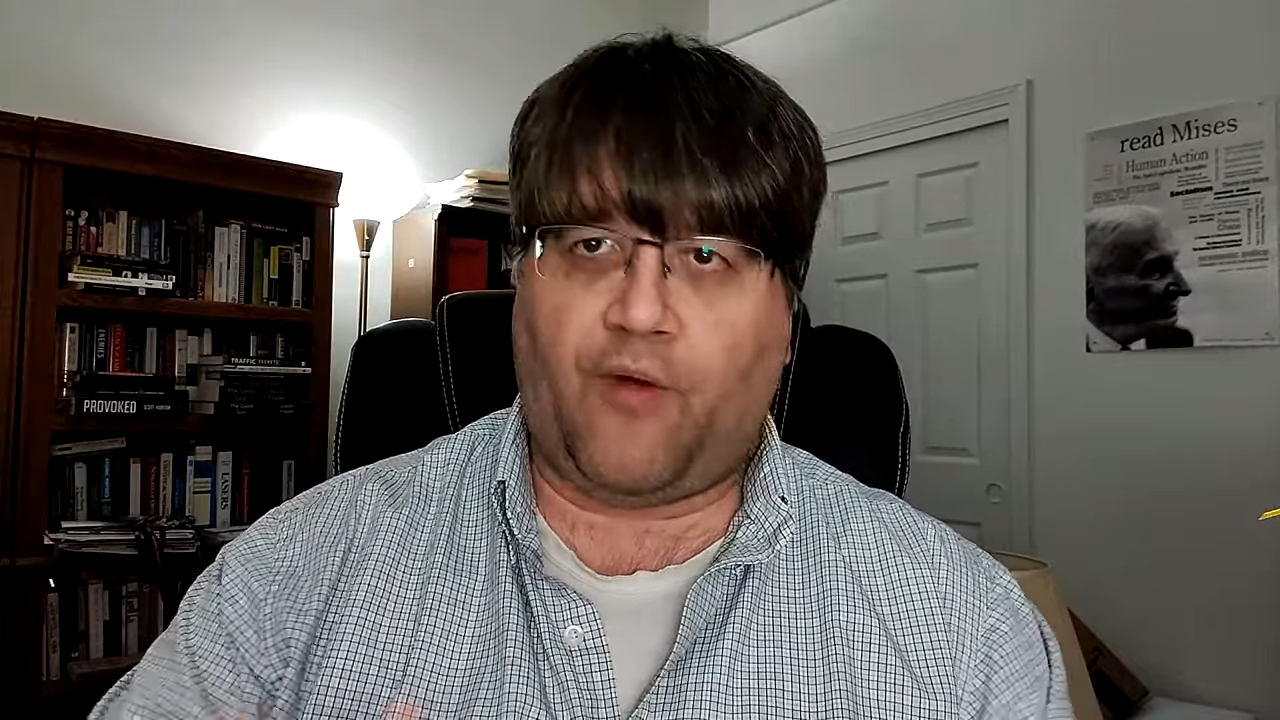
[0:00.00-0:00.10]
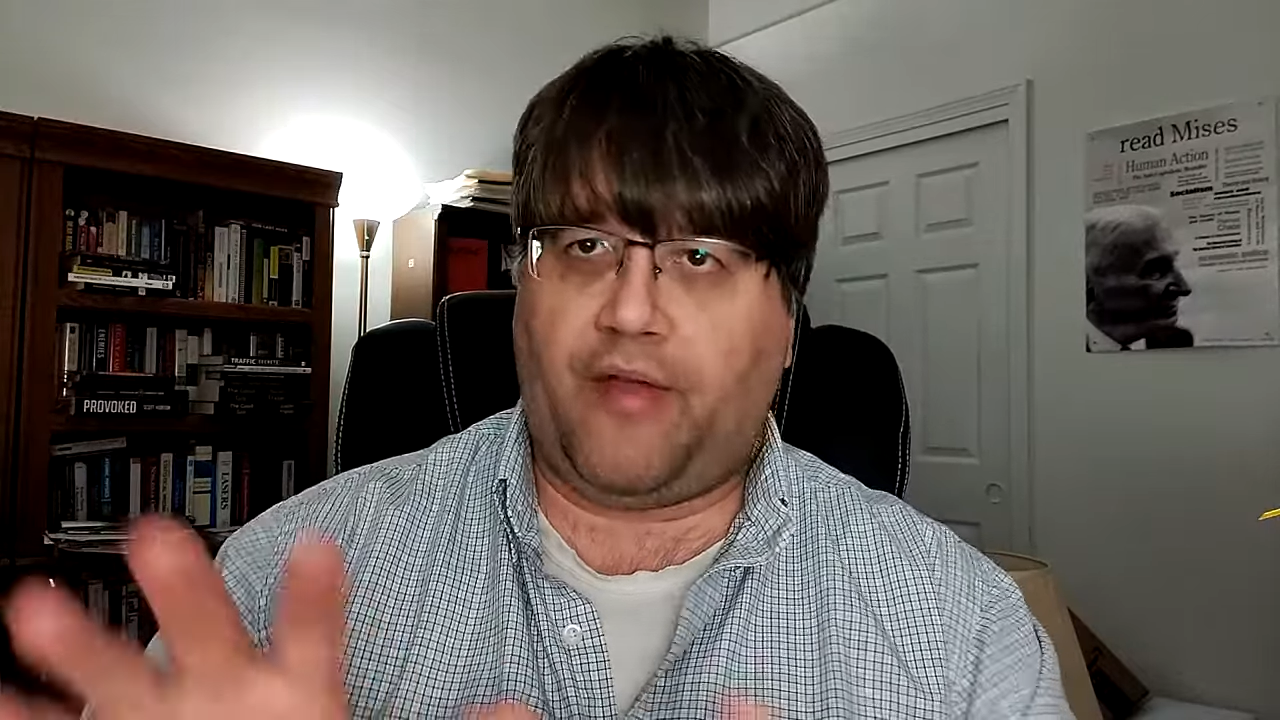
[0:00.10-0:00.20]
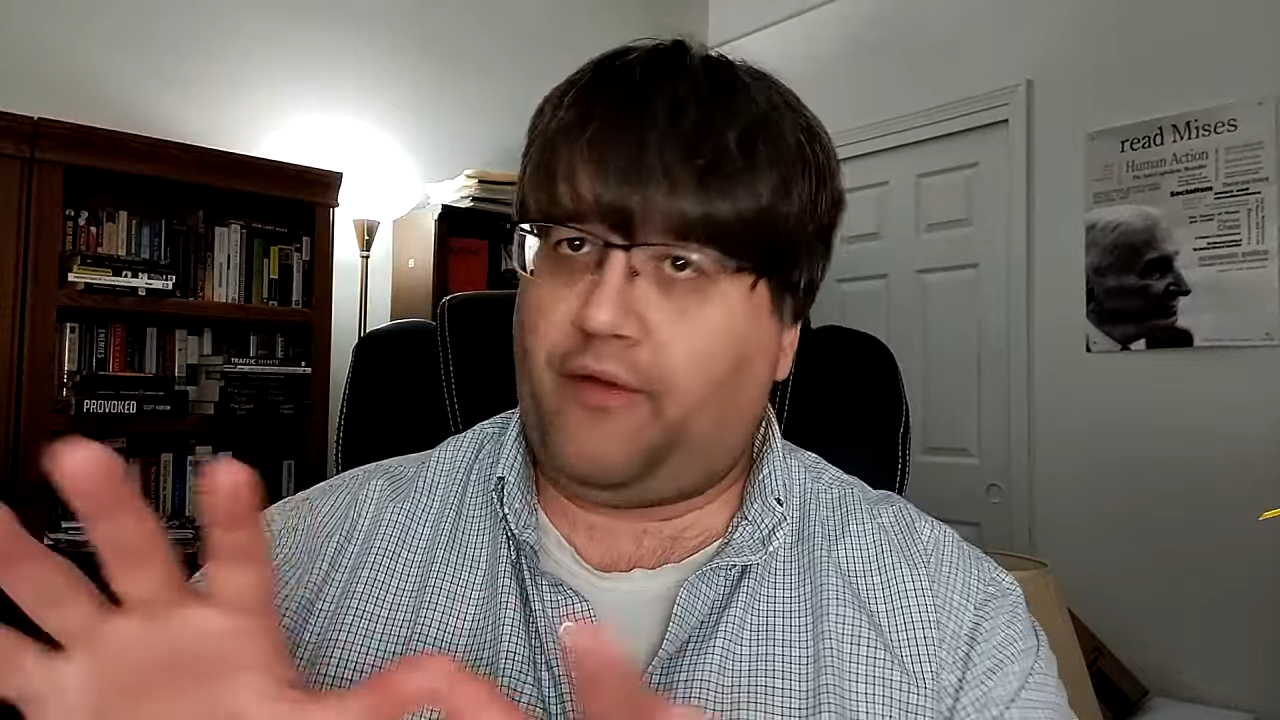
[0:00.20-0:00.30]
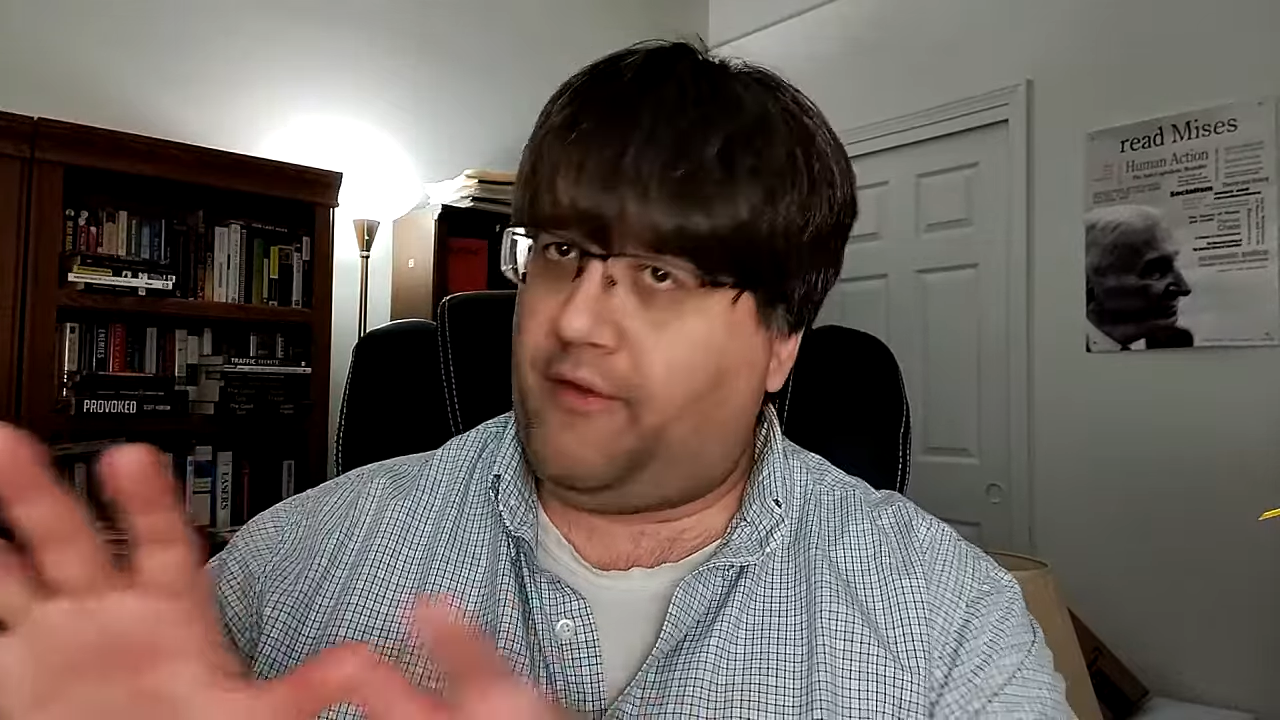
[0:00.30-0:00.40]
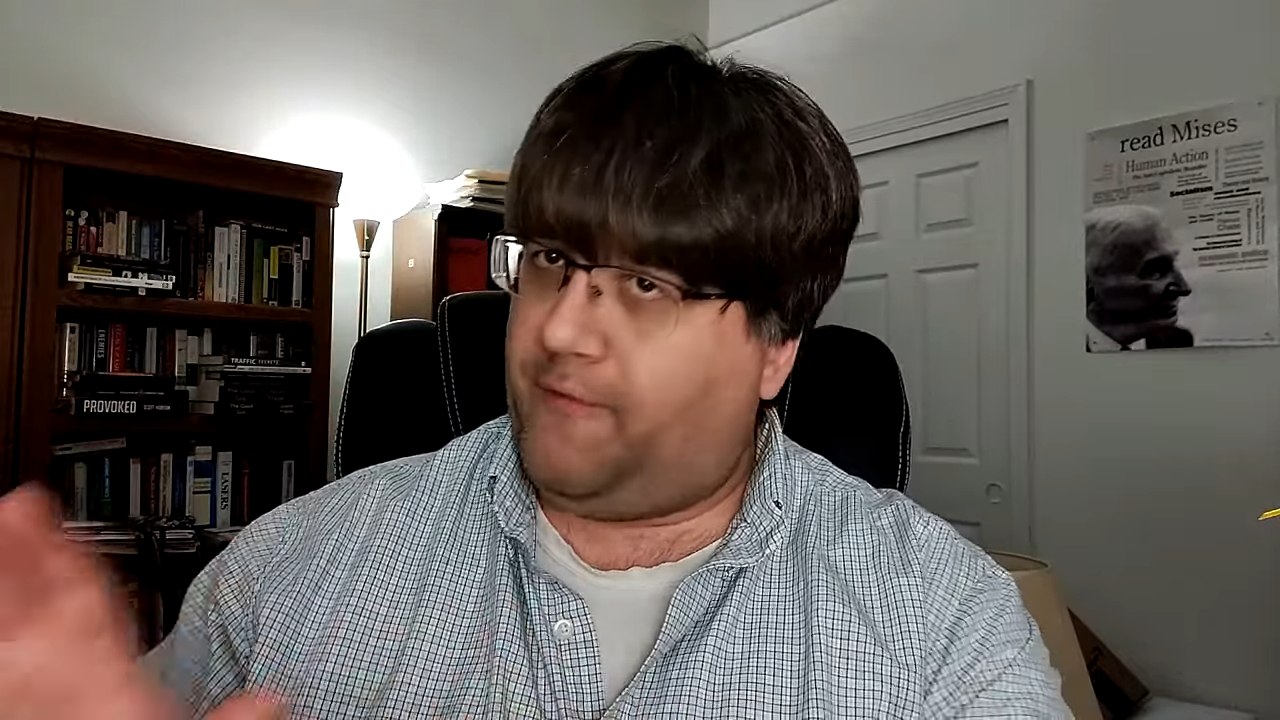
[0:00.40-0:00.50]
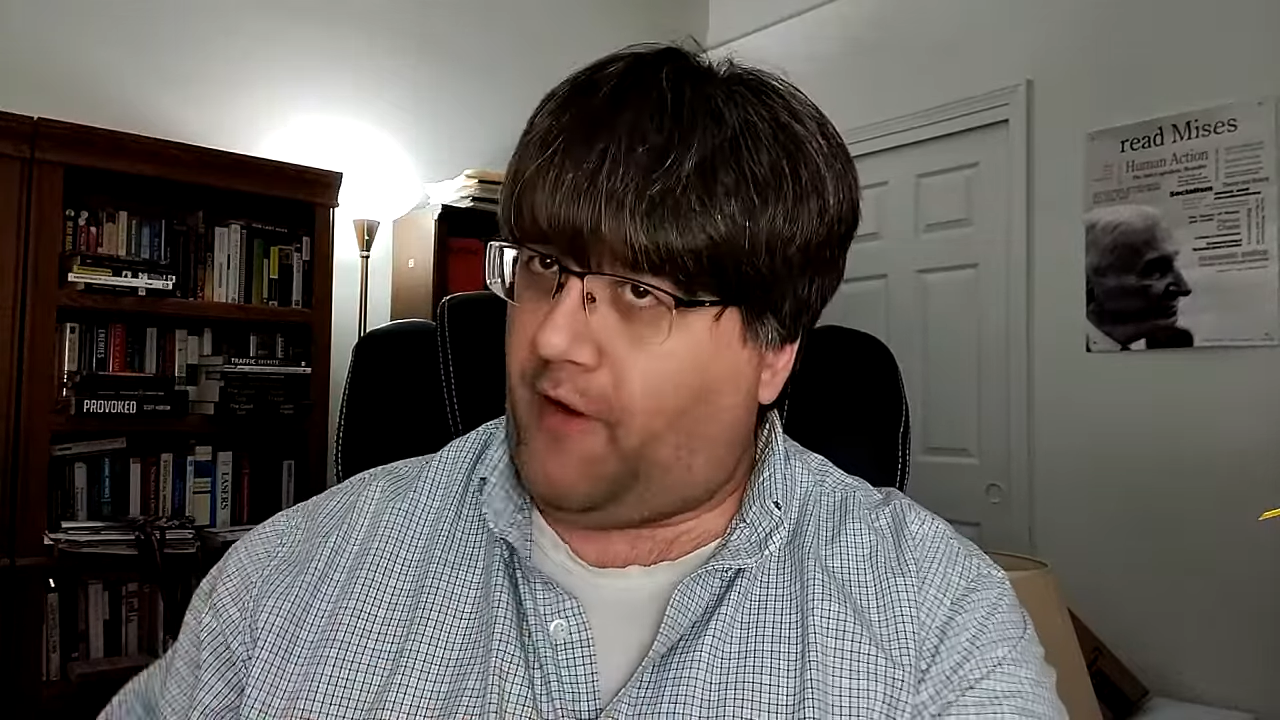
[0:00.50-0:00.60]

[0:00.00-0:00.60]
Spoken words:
rather than